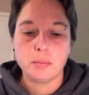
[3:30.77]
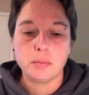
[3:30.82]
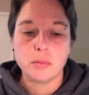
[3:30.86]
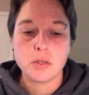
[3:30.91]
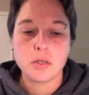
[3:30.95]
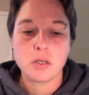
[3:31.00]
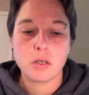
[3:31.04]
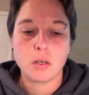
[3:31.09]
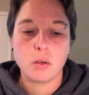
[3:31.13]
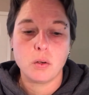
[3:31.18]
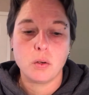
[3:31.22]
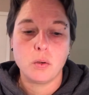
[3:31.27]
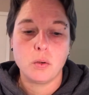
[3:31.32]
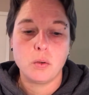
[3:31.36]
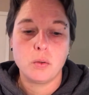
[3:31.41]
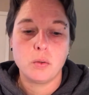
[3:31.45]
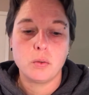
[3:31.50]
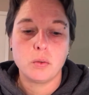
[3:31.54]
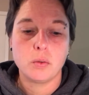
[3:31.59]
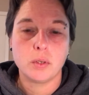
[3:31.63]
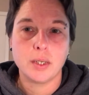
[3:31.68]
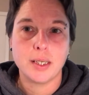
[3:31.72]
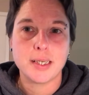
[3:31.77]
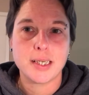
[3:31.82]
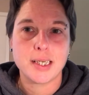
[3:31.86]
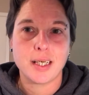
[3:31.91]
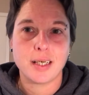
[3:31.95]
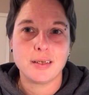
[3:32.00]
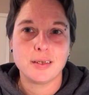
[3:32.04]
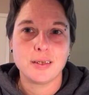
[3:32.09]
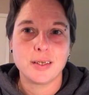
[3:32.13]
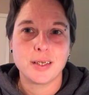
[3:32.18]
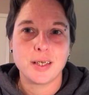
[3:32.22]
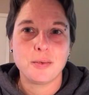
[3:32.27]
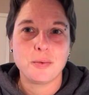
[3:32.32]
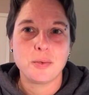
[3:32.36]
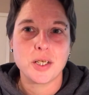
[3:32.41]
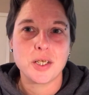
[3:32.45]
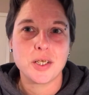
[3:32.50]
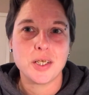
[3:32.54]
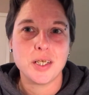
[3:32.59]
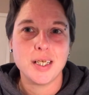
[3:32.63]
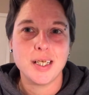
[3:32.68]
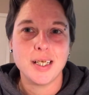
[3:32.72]
So let's take a look at
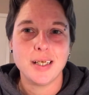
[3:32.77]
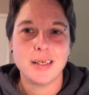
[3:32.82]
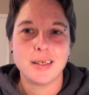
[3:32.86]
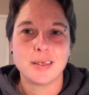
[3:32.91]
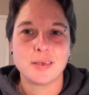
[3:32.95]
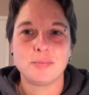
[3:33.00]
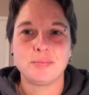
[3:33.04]
what she did.